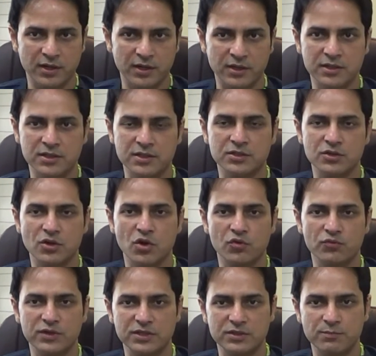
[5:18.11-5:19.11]
It is
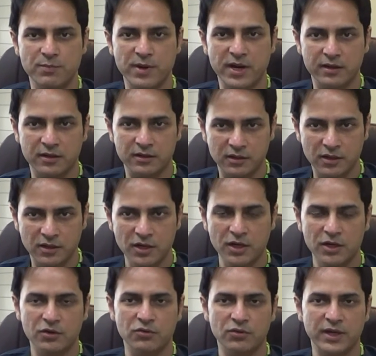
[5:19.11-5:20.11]
always better
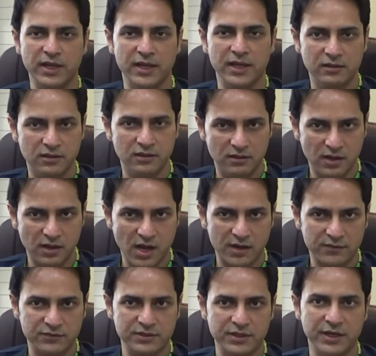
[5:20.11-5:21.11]
to take the
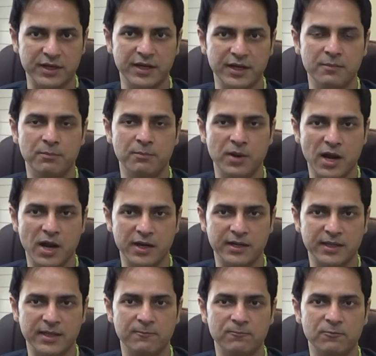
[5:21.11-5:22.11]
grafts and
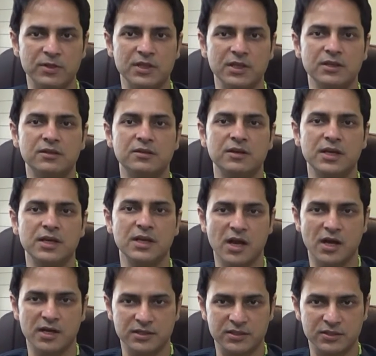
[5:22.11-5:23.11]
implant them within 3
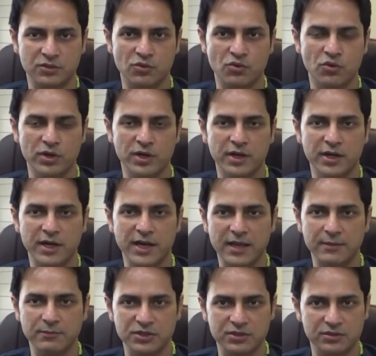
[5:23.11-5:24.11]
hours. So golden
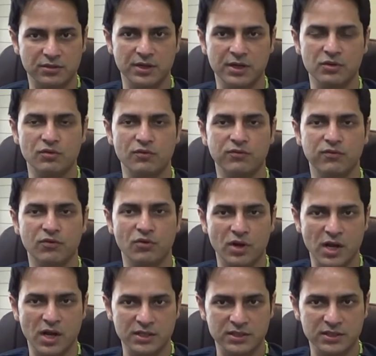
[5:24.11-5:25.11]
time is 3 to
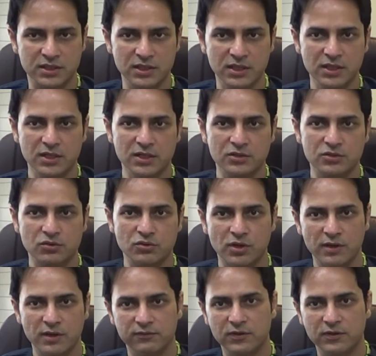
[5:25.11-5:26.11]
4 hours. So
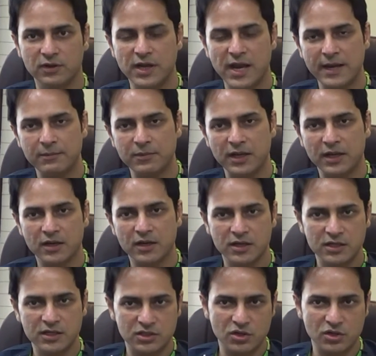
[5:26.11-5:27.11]
if the time
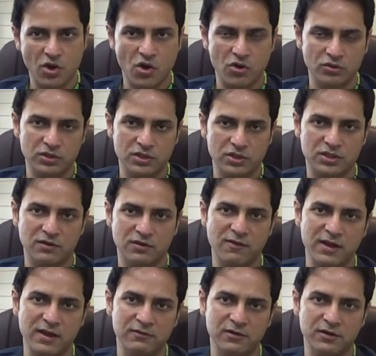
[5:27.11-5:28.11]
taken is long, the
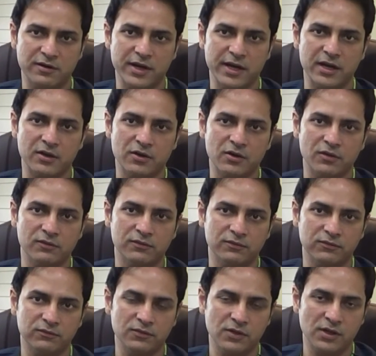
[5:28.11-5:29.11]
survival rate of
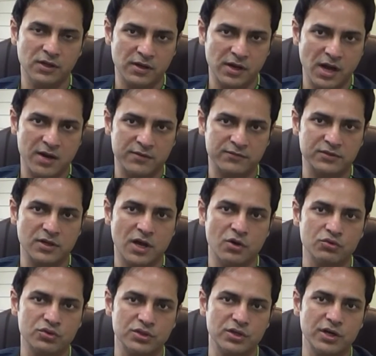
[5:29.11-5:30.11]
the grafts
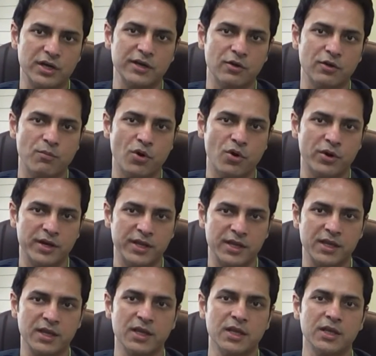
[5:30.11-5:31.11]
outside your
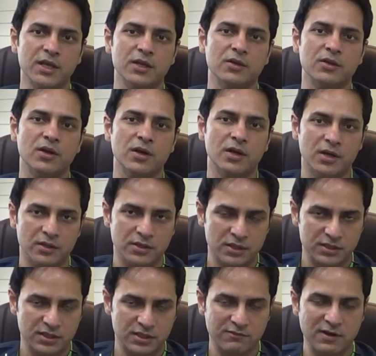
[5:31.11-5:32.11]
body,
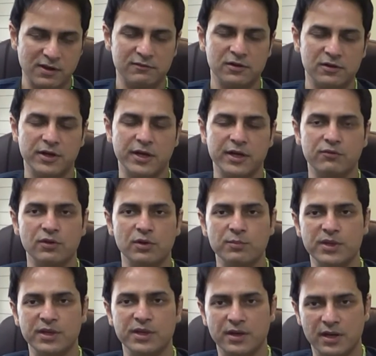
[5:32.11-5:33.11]
the survival rate
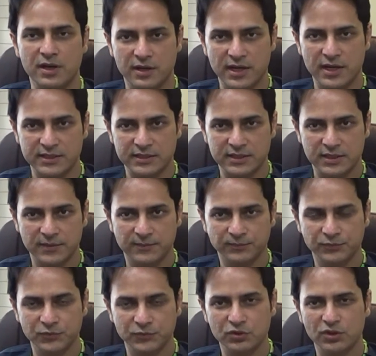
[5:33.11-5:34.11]
will be less.
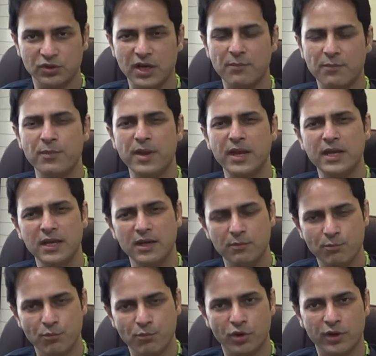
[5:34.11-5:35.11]
So there are many
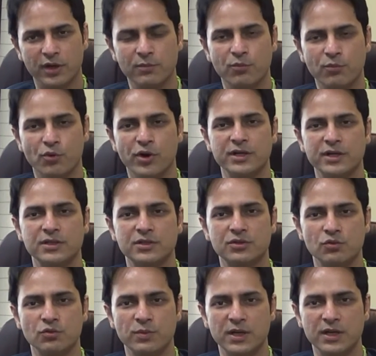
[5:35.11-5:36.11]
important points
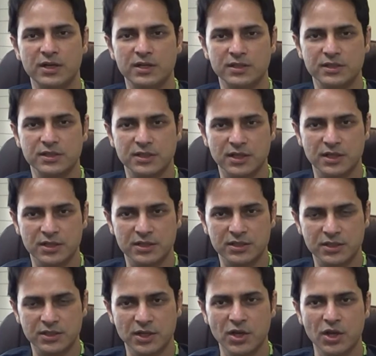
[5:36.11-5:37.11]
to be
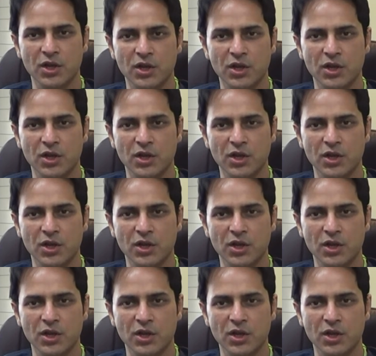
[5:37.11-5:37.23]
discussed.